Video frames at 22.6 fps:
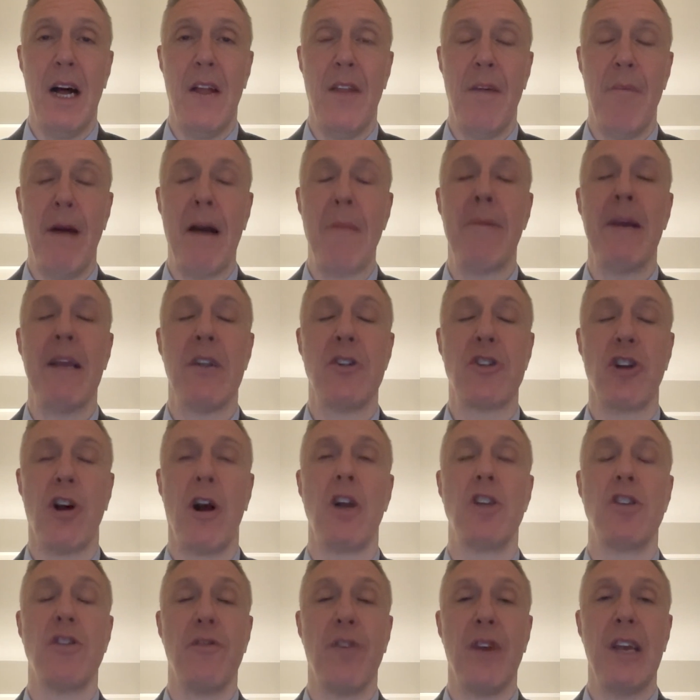that might be in
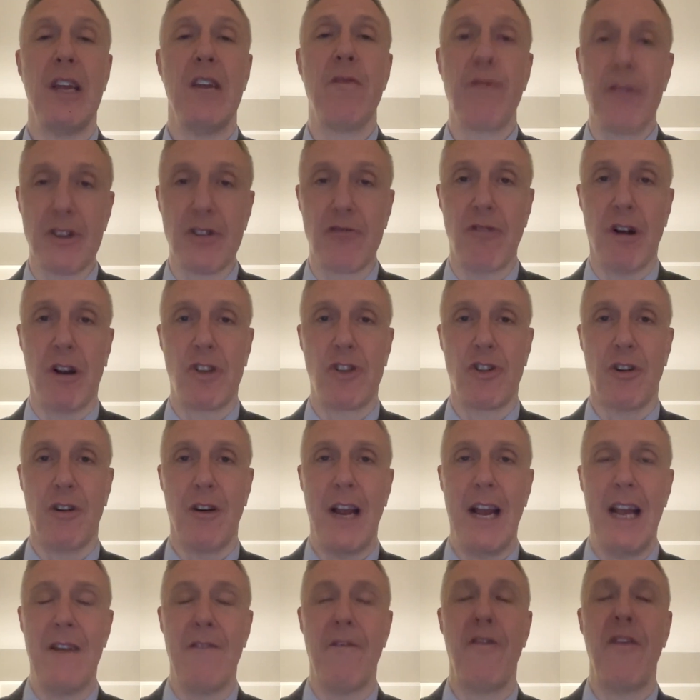charge of infrastructure
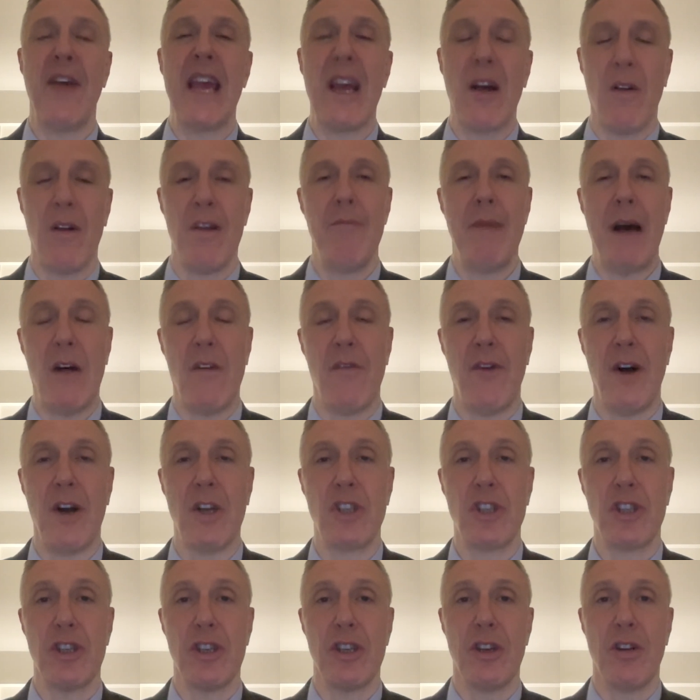and fail and
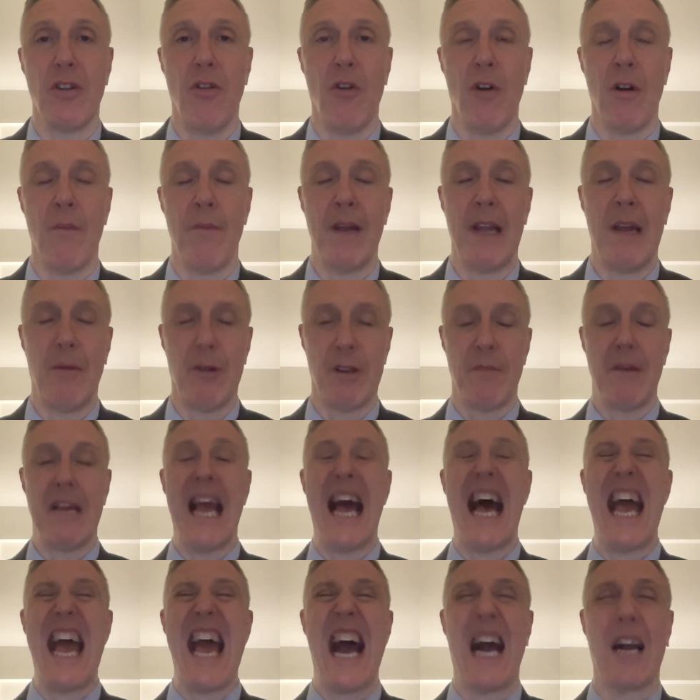malfunction or be able to be
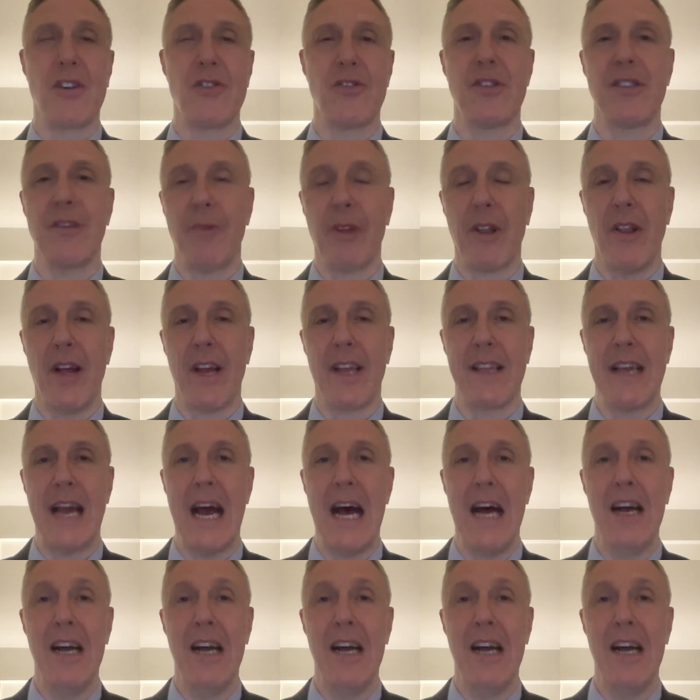hacked or something like that.